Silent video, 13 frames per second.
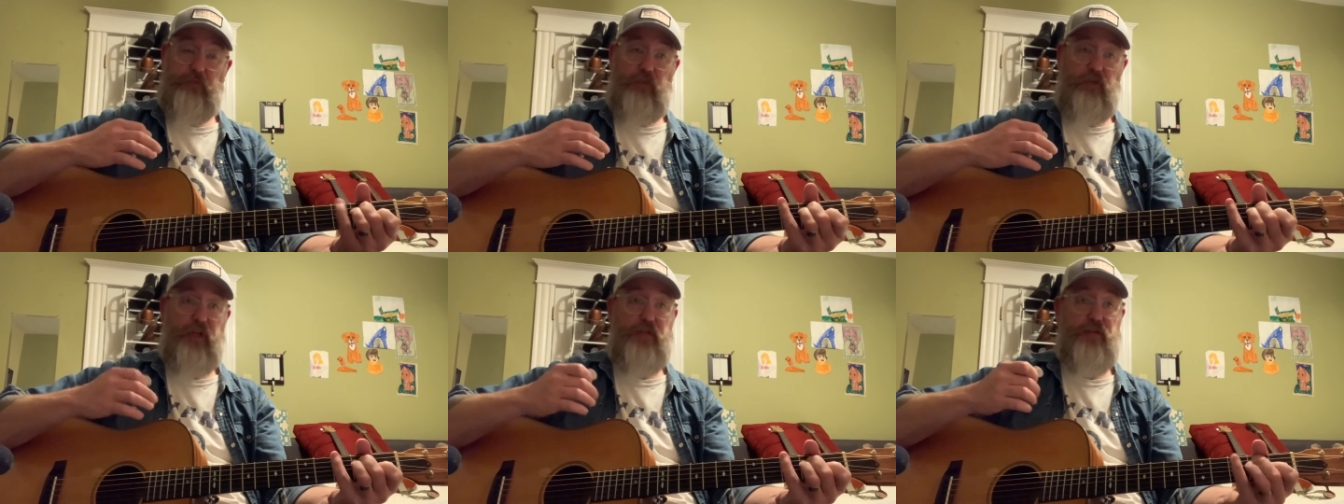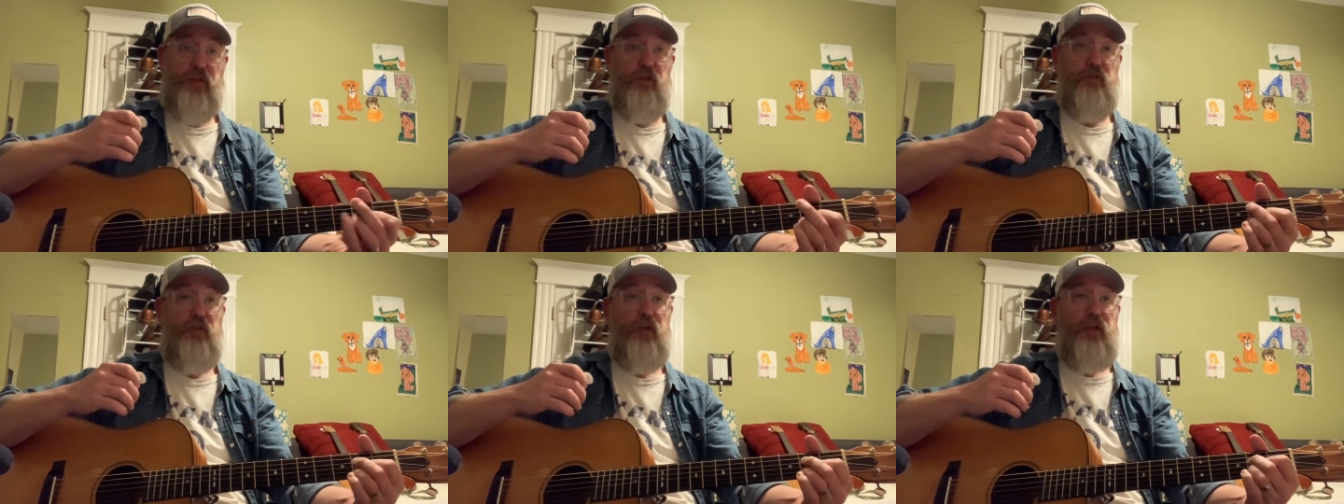Right,
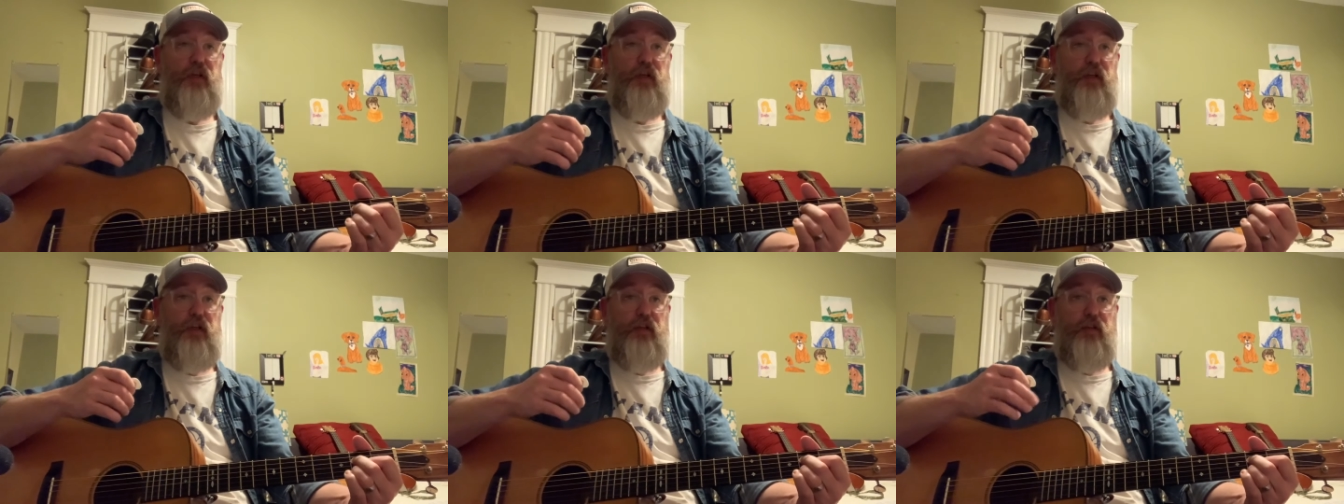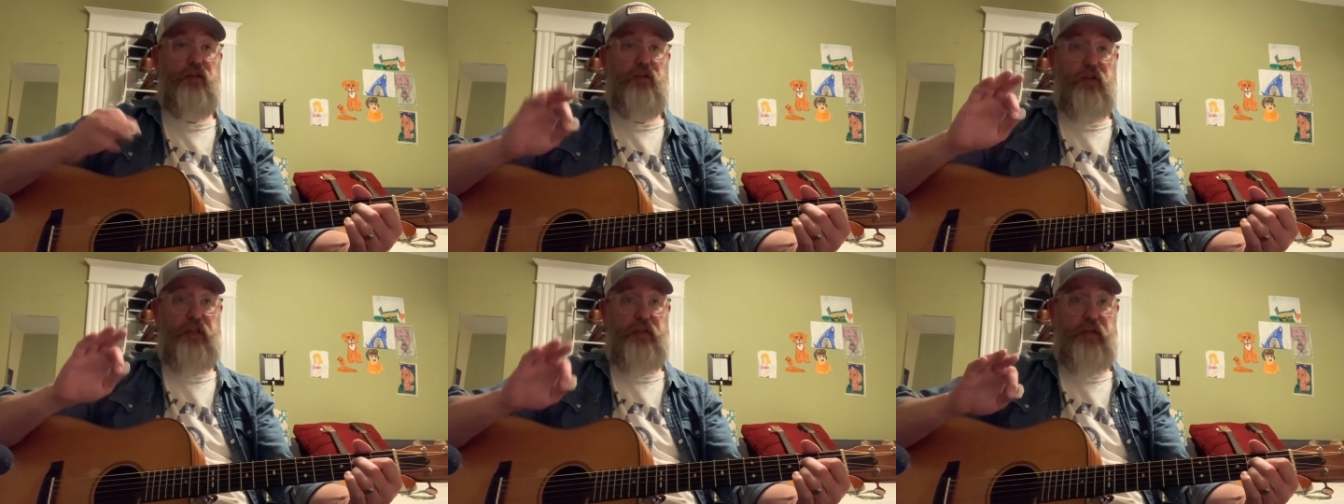so you
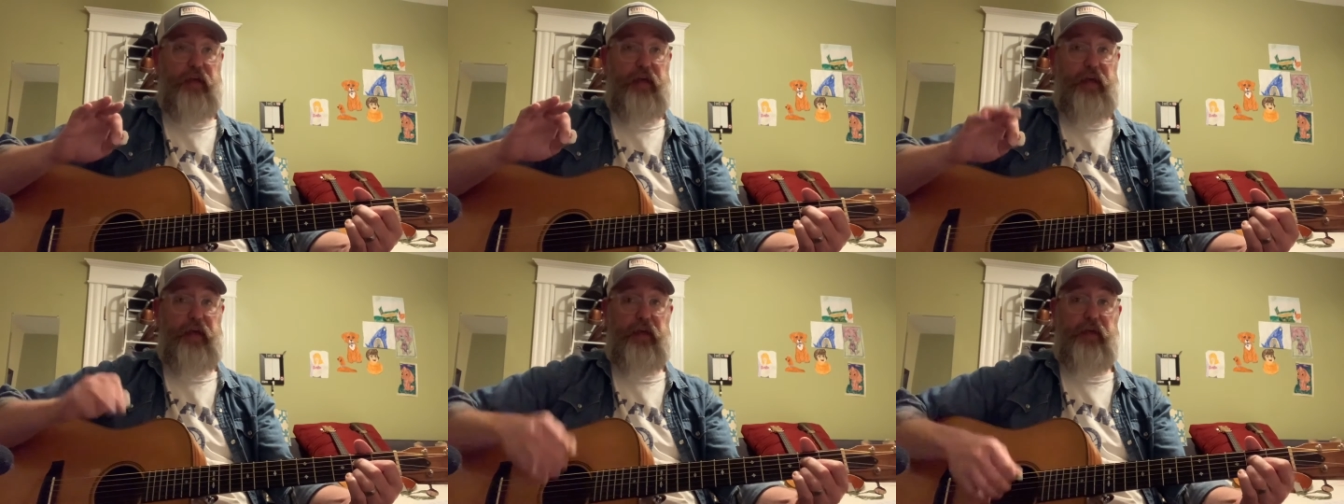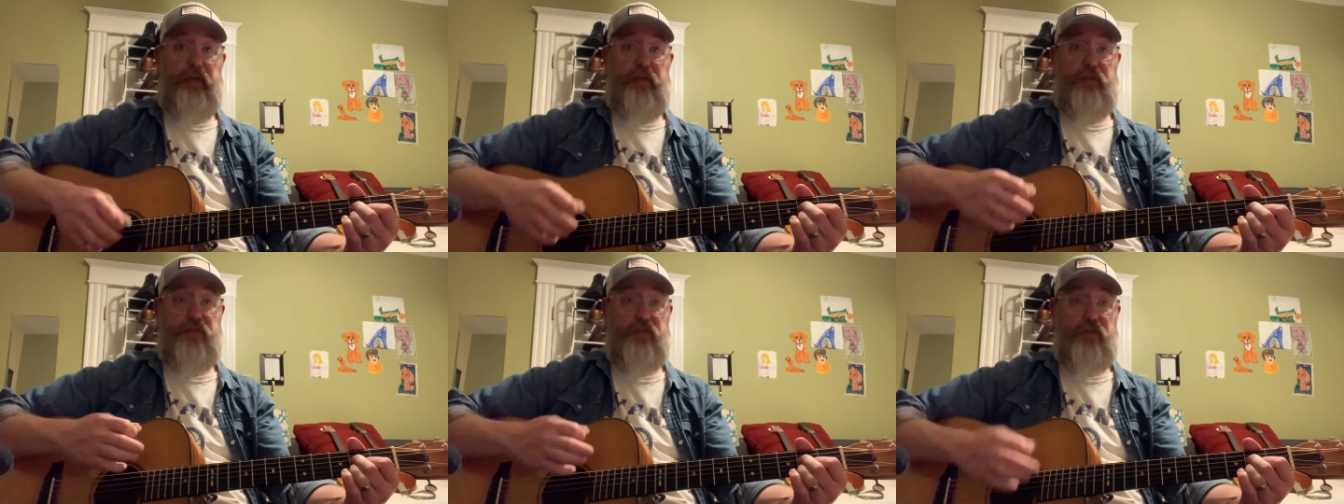get the A,
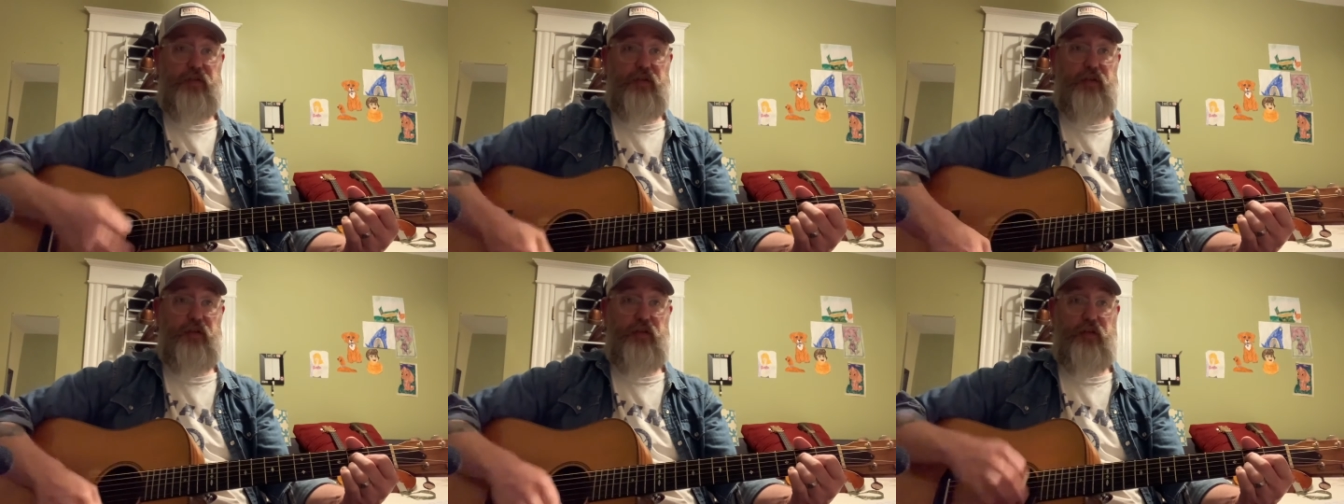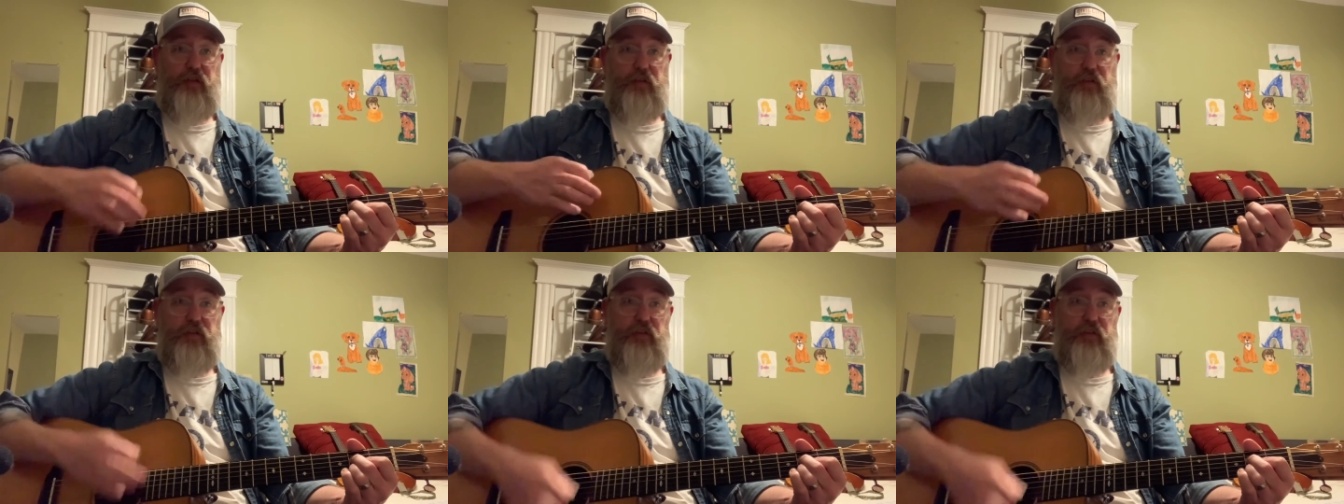gets, then